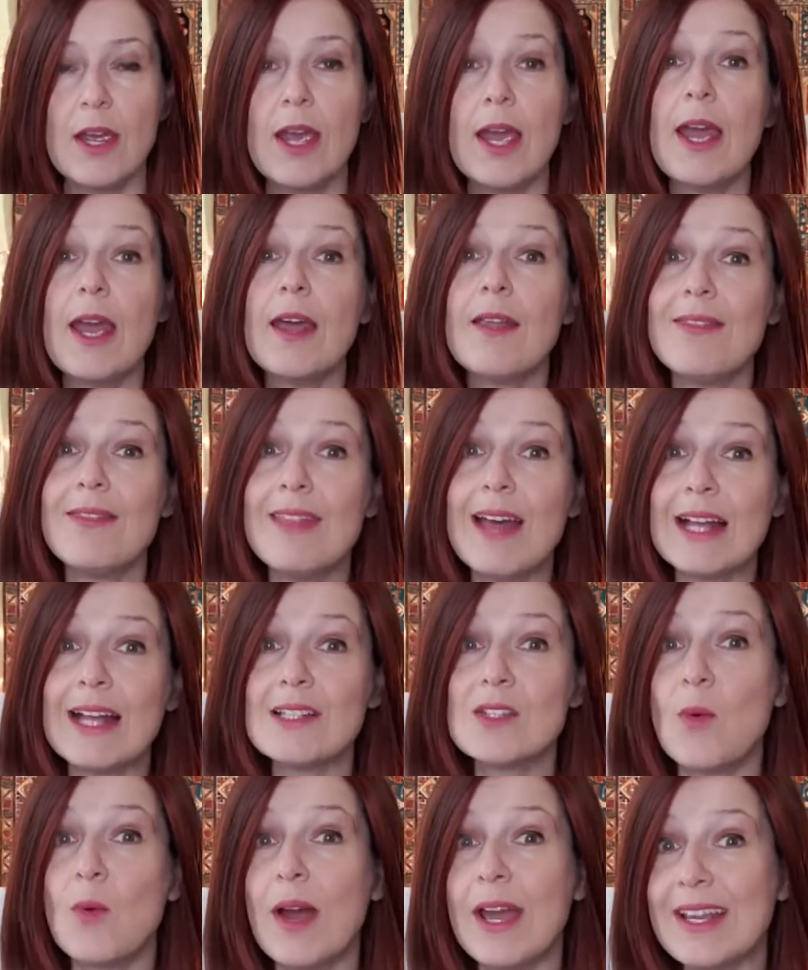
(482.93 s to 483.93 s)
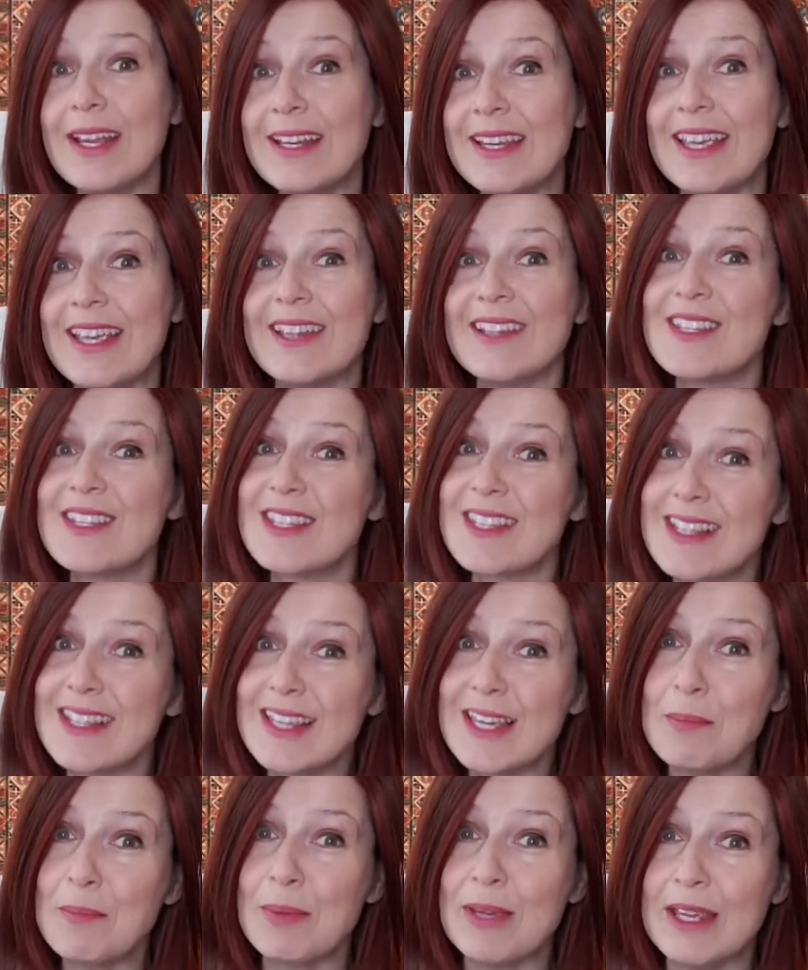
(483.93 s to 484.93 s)
And that's why it gets
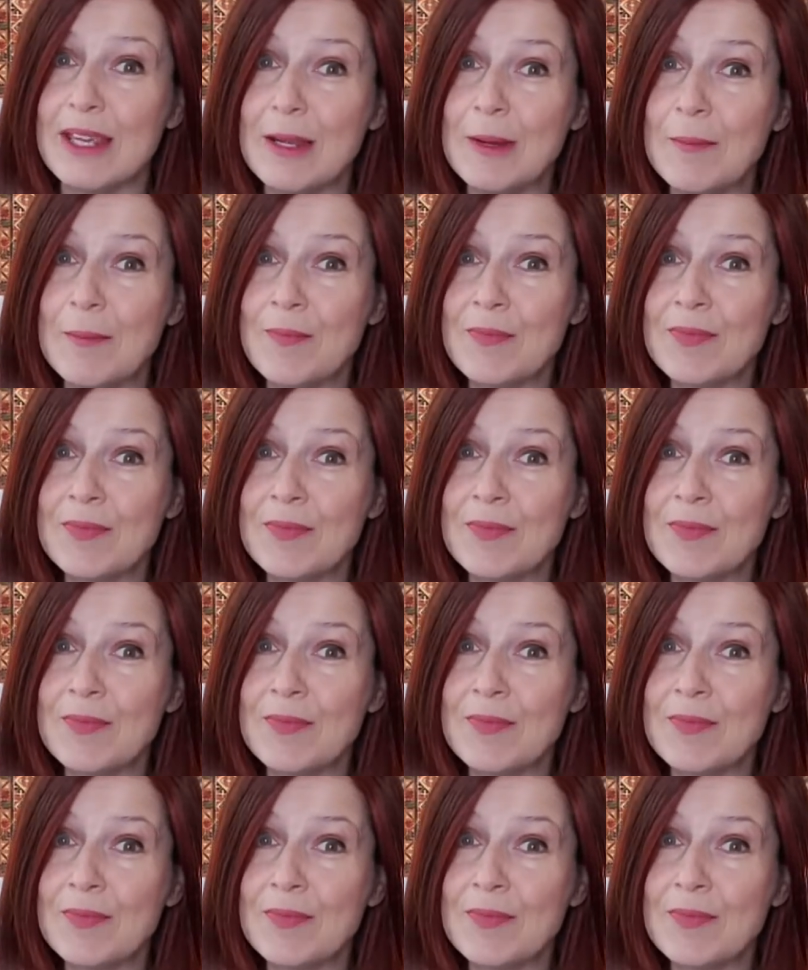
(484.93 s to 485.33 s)
sleepy.